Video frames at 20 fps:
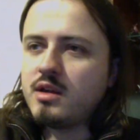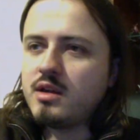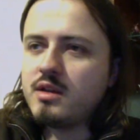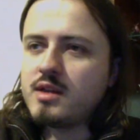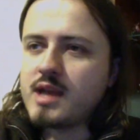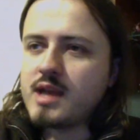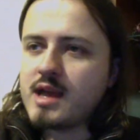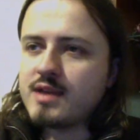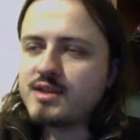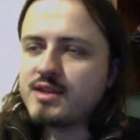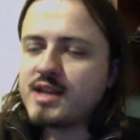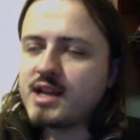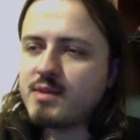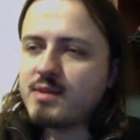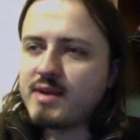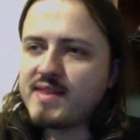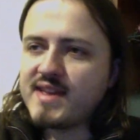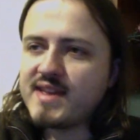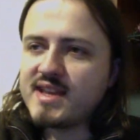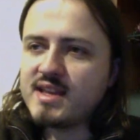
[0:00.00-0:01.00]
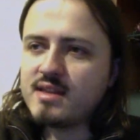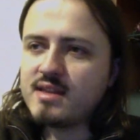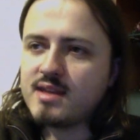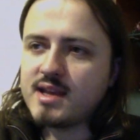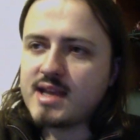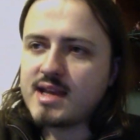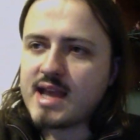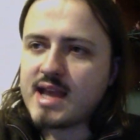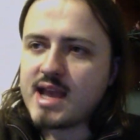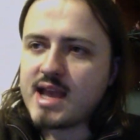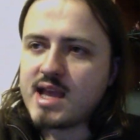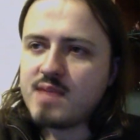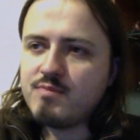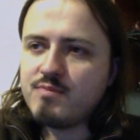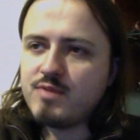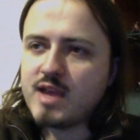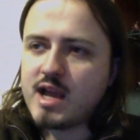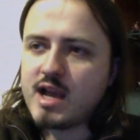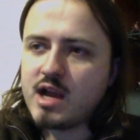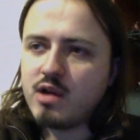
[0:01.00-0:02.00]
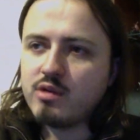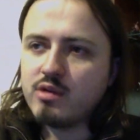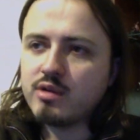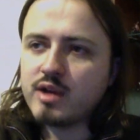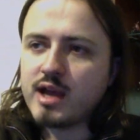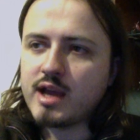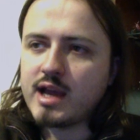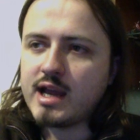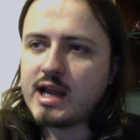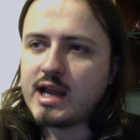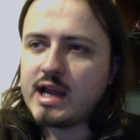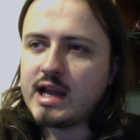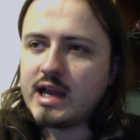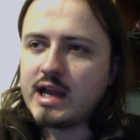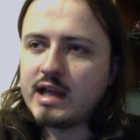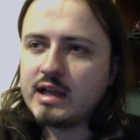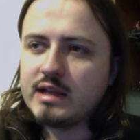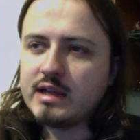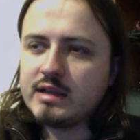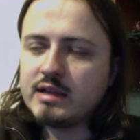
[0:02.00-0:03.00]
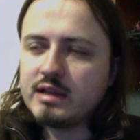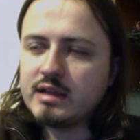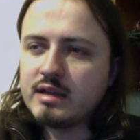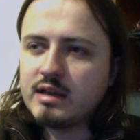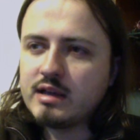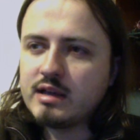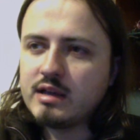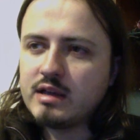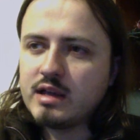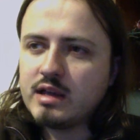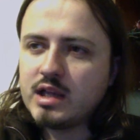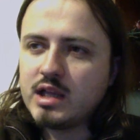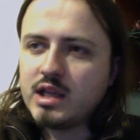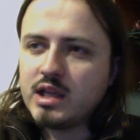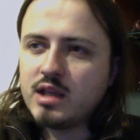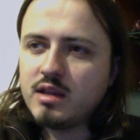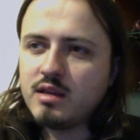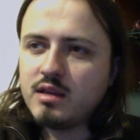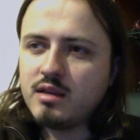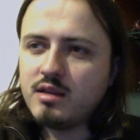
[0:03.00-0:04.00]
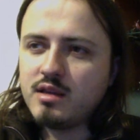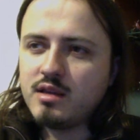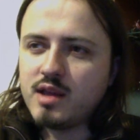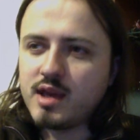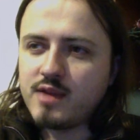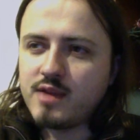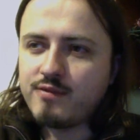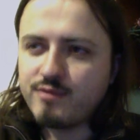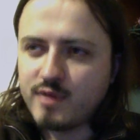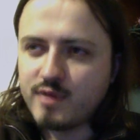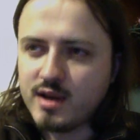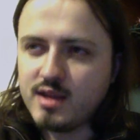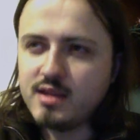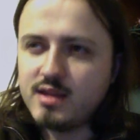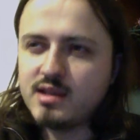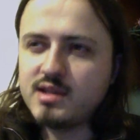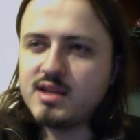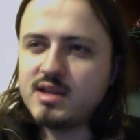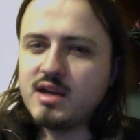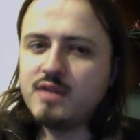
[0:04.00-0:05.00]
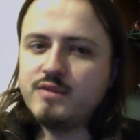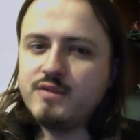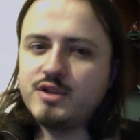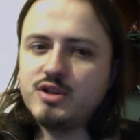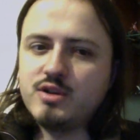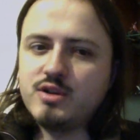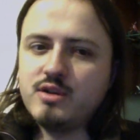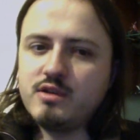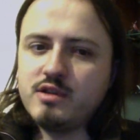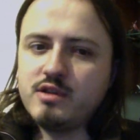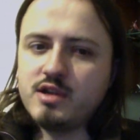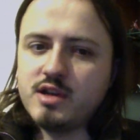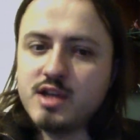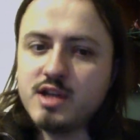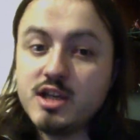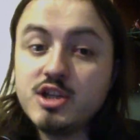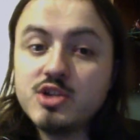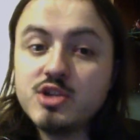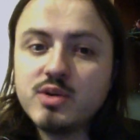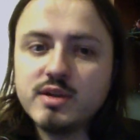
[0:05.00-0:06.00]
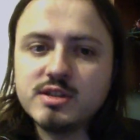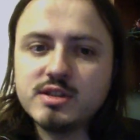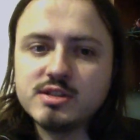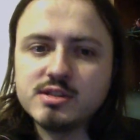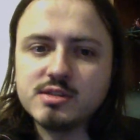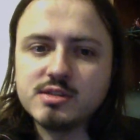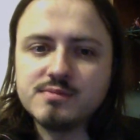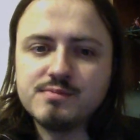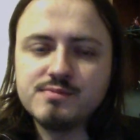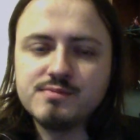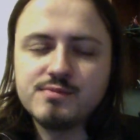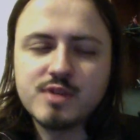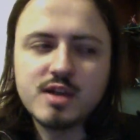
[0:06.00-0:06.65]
Yes, anyway, they get him down and they free the Talvashoth and he joins them.